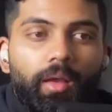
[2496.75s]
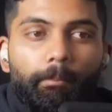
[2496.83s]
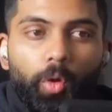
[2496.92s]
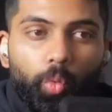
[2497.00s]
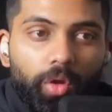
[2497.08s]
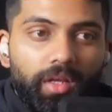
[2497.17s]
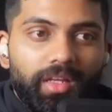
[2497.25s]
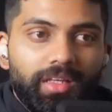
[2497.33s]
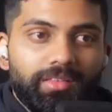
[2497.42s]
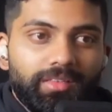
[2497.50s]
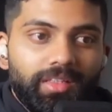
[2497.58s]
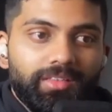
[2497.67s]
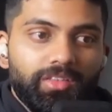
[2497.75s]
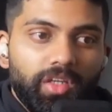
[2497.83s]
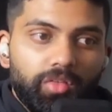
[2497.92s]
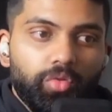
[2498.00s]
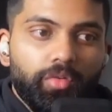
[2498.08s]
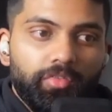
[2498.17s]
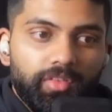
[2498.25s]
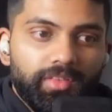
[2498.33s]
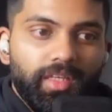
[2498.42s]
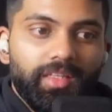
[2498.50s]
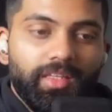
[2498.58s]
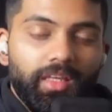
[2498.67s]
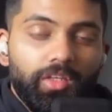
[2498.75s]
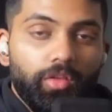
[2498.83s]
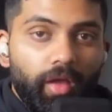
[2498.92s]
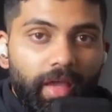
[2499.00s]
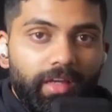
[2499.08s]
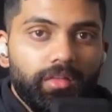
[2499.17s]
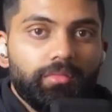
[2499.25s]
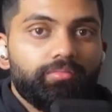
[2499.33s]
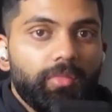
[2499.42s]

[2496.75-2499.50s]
But what it is you get to a physique that you like.